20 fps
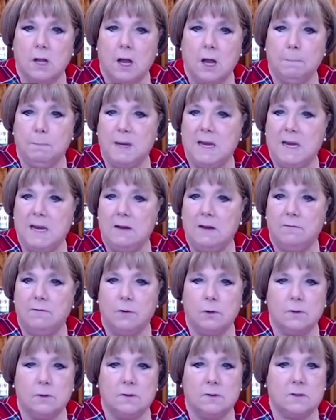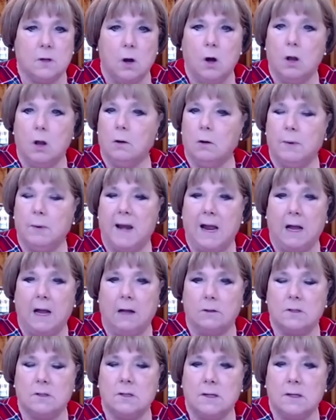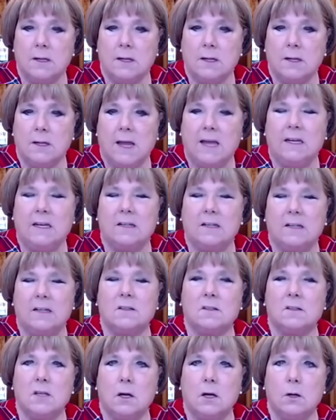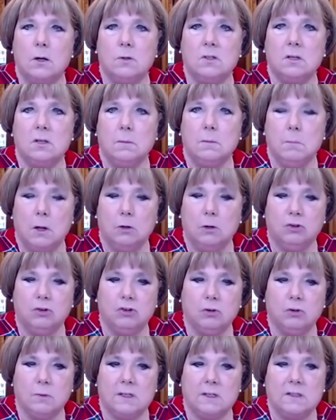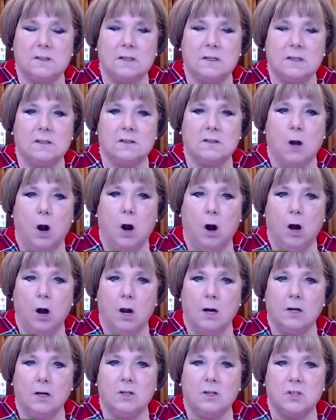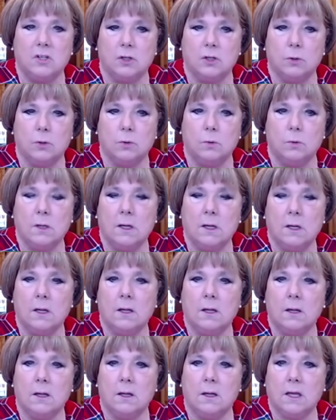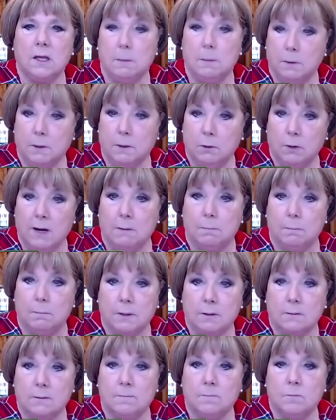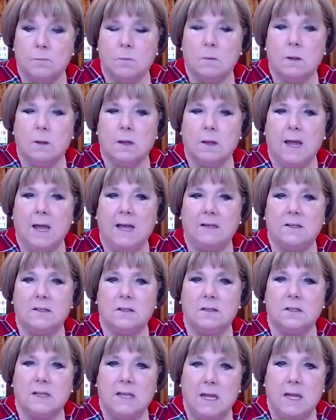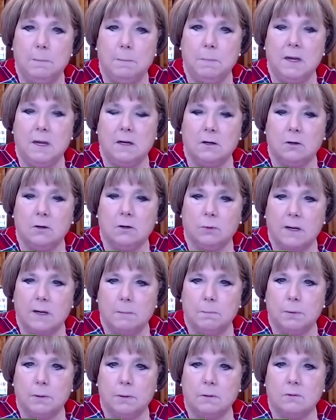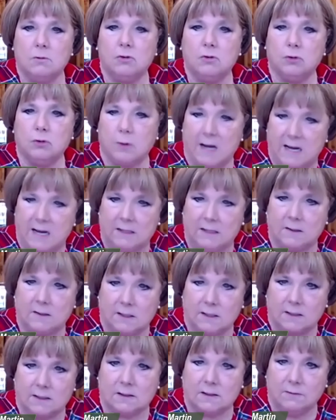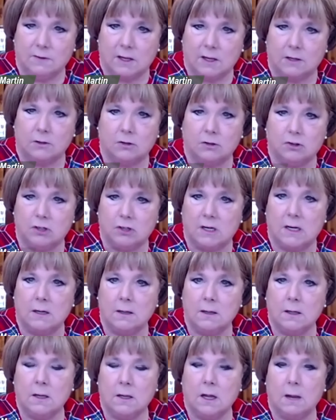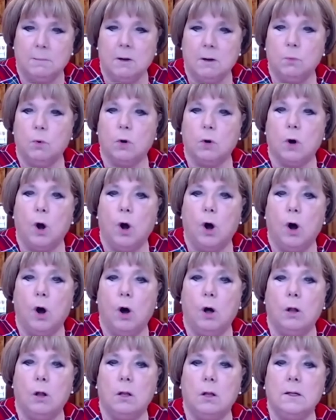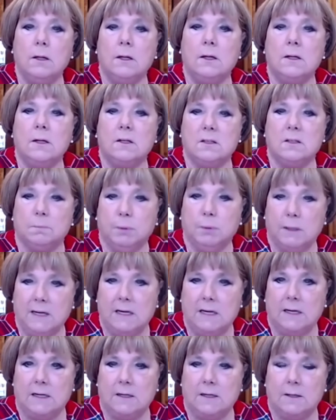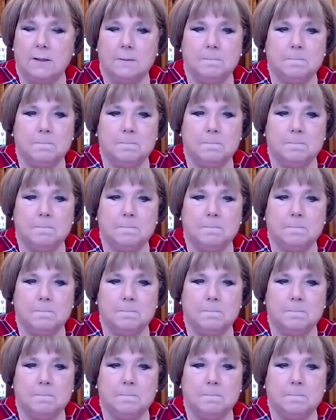upheavals all around, and it's so tumultuous, it's hard to keep a grip. And keeping a grip drains us of energy. I mean, we're all depleted.